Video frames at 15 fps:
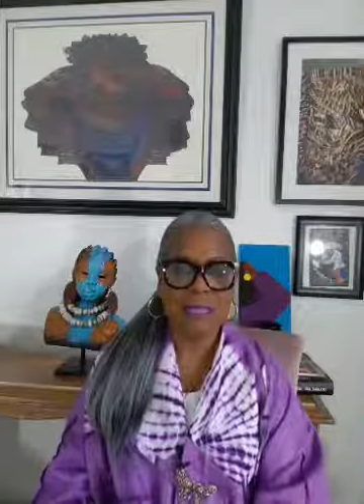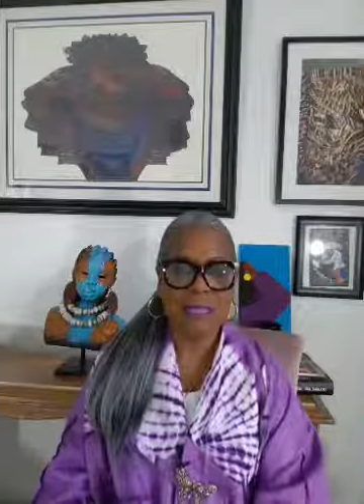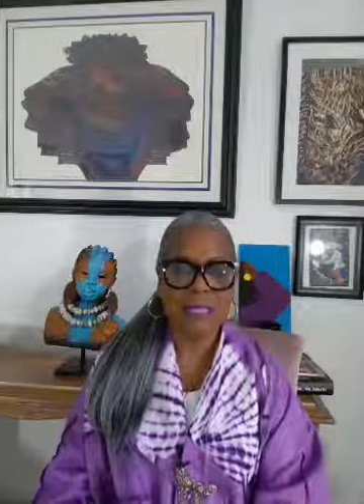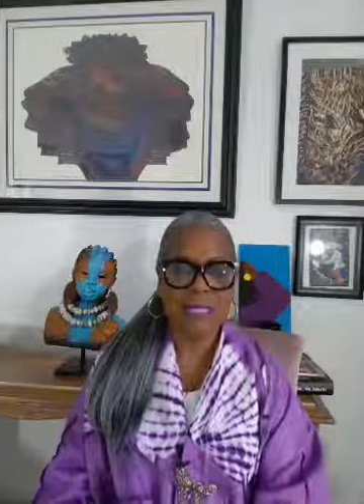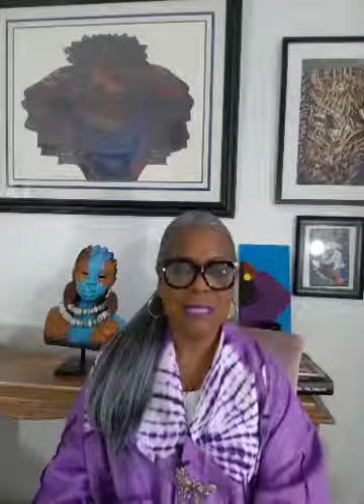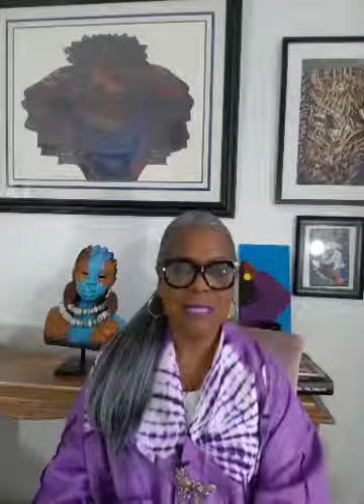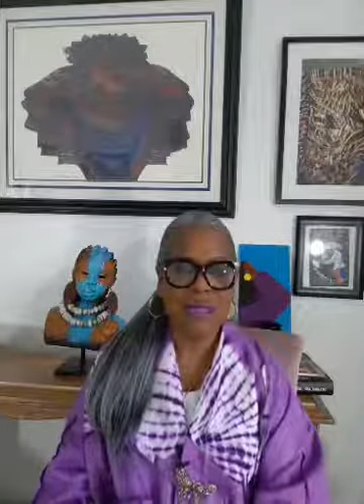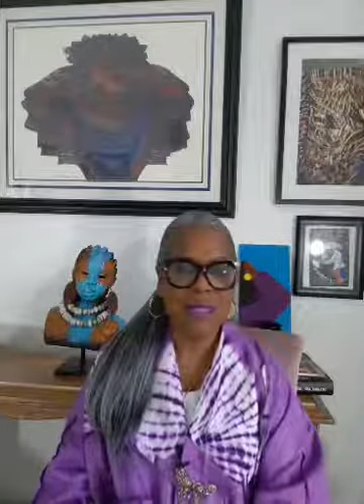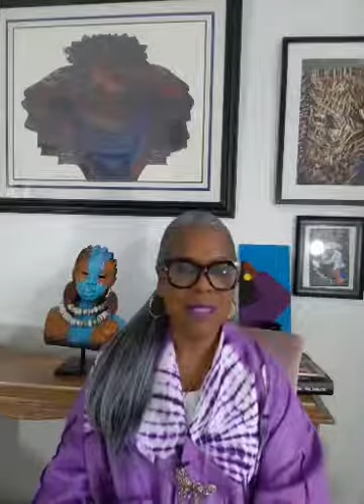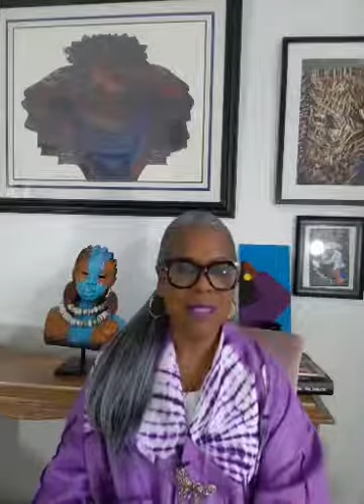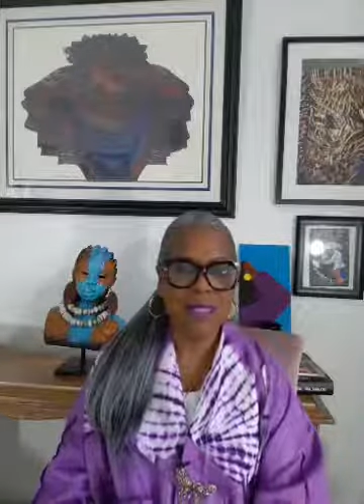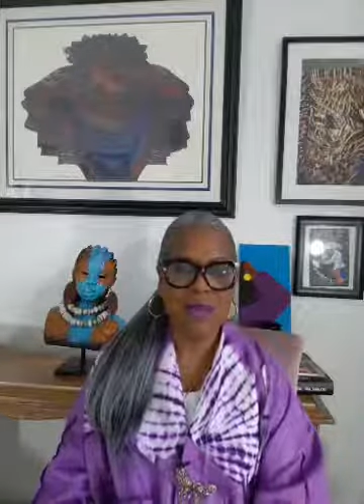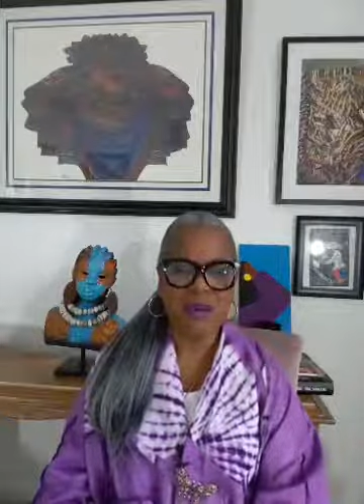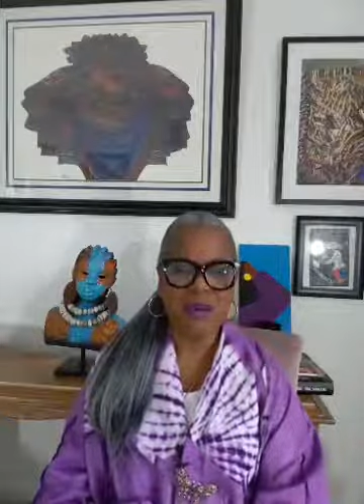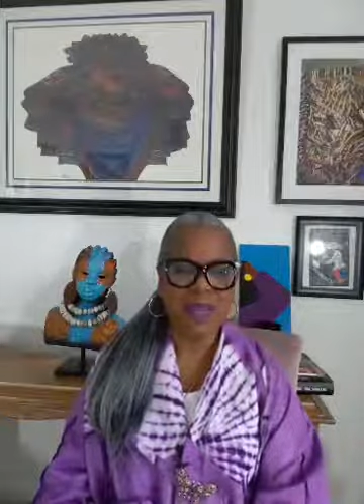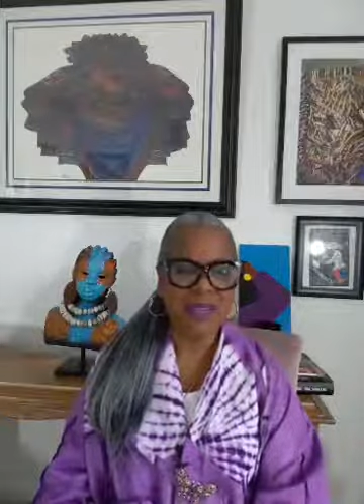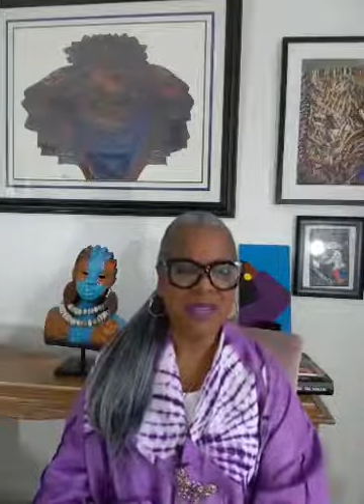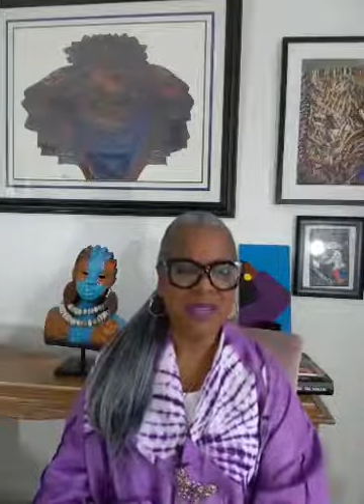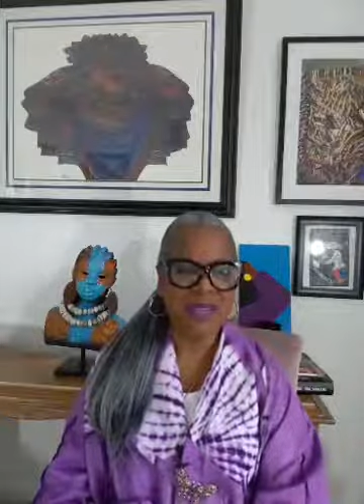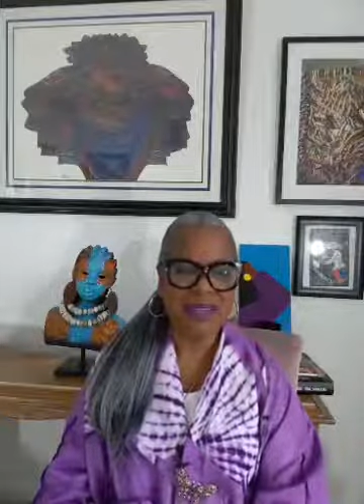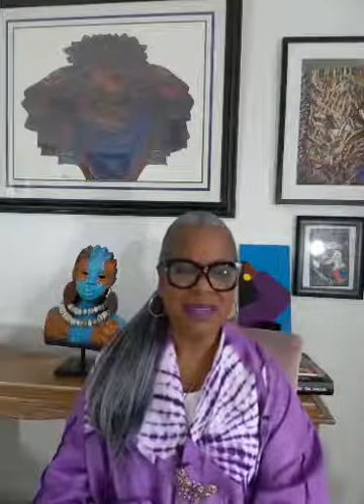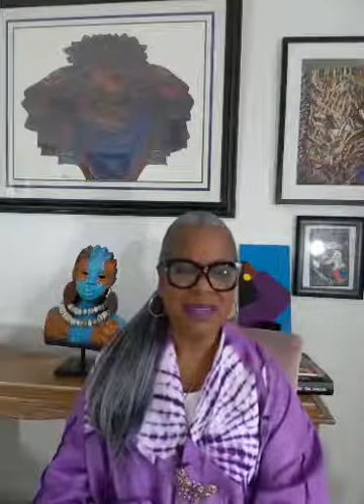It's been so
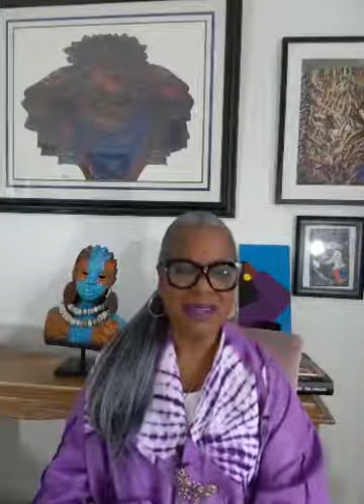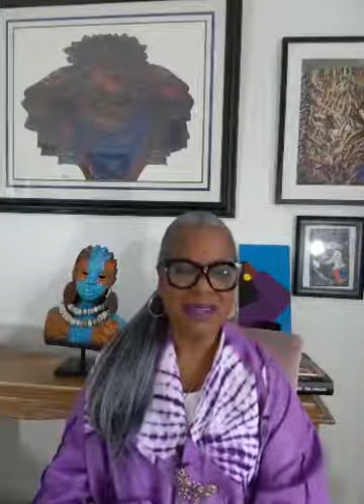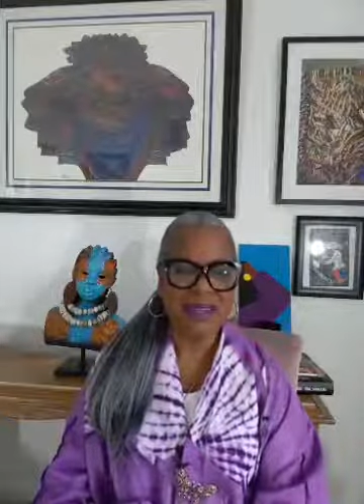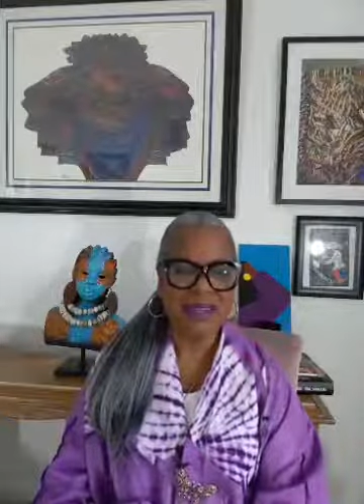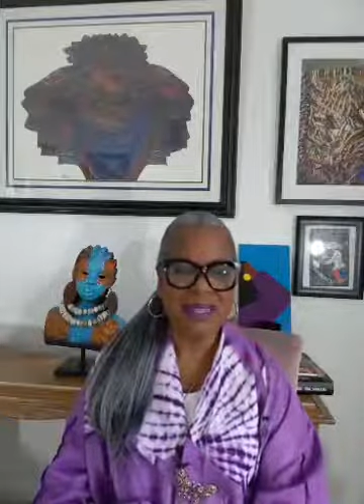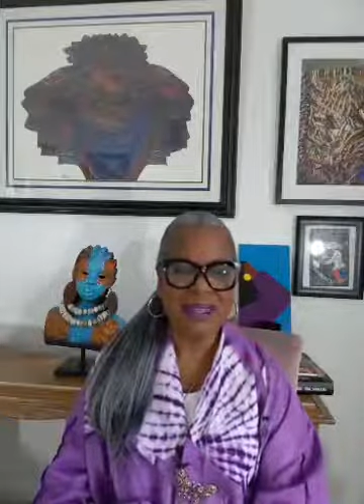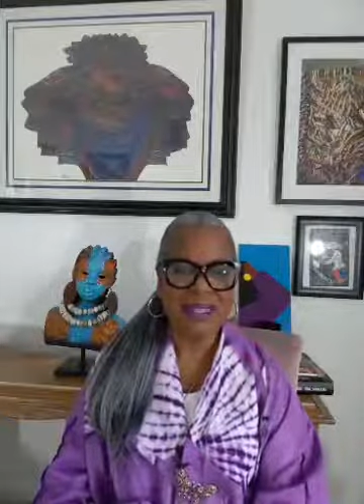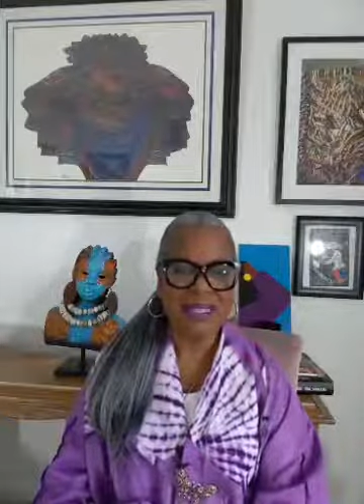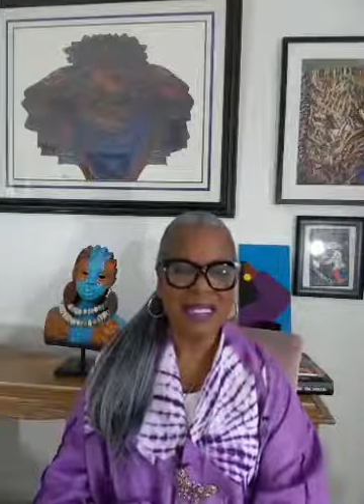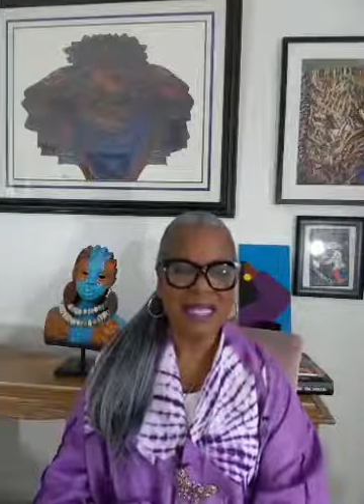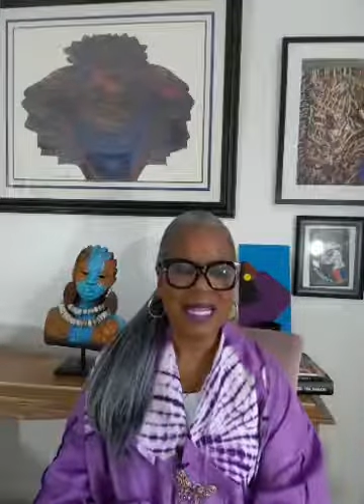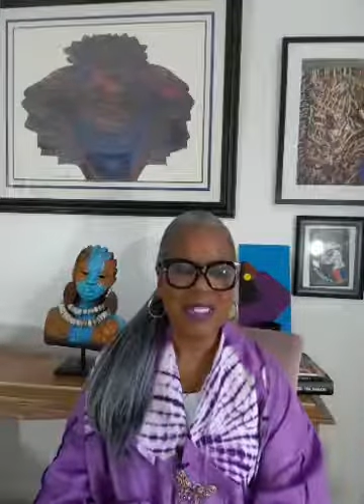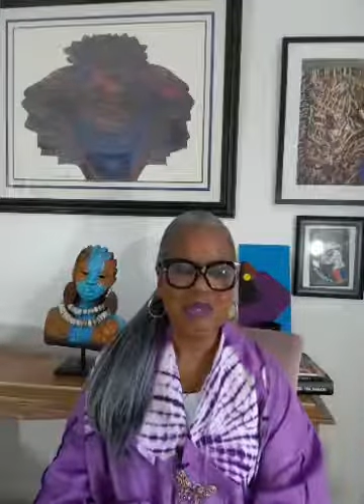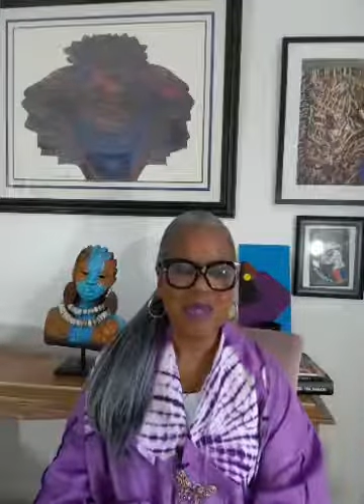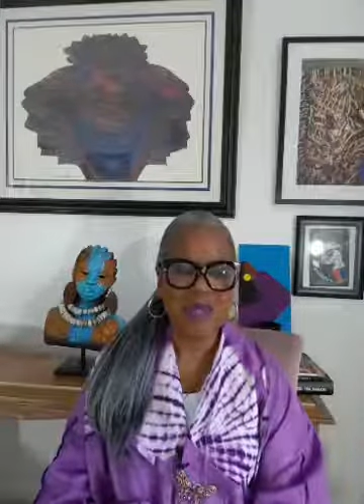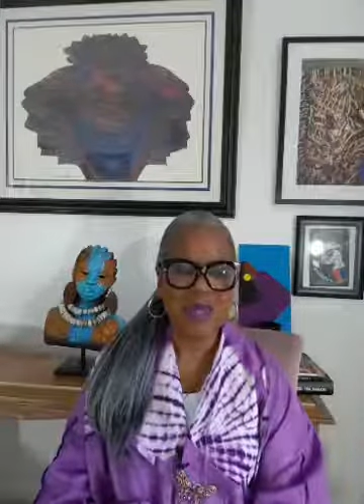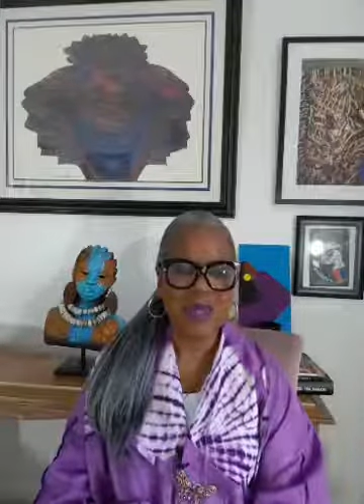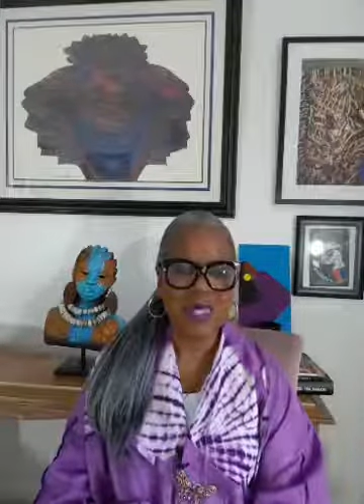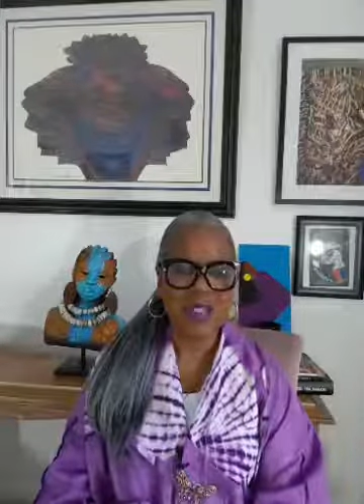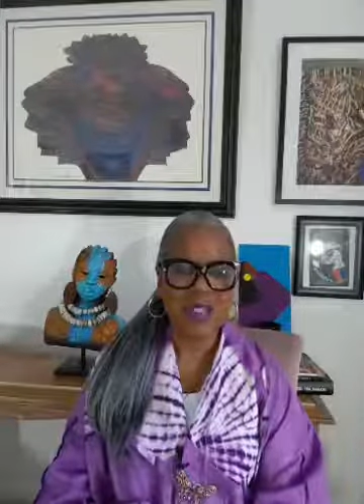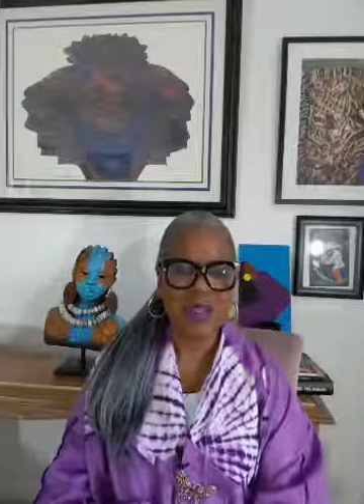heavy in these last few weeks.